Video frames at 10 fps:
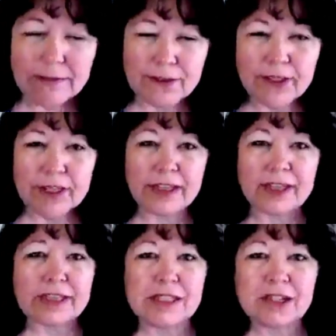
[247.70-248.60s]
Feeling
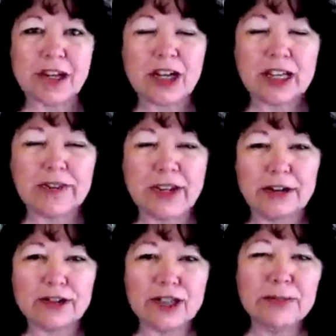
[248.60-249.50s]
that stuck kind of
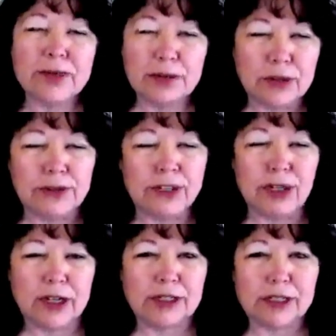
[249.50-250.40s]
energy, but
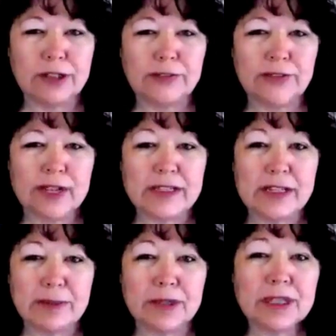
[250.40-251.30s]
moving on until you find
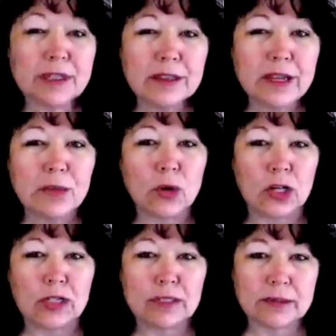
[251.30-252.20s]
something that
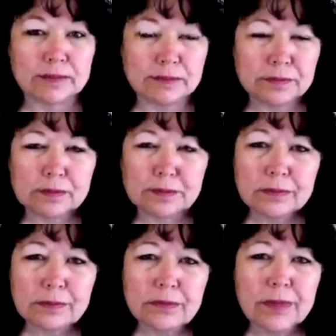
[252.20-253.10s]
works.
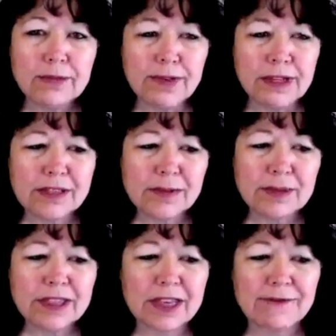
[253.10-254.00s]
Find
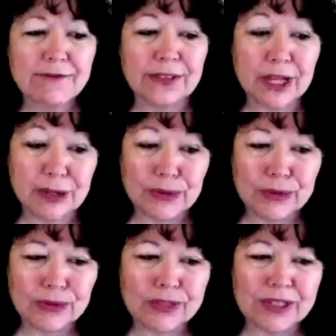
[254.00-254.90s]
something that
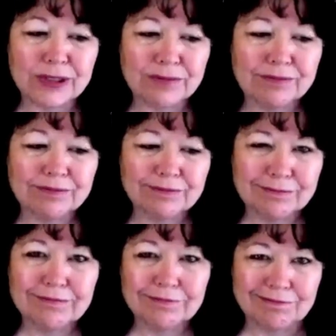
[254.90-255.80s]
flows.
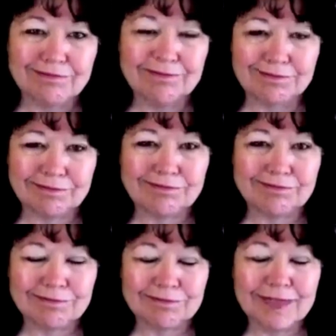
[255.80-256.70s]
Mm-hmm.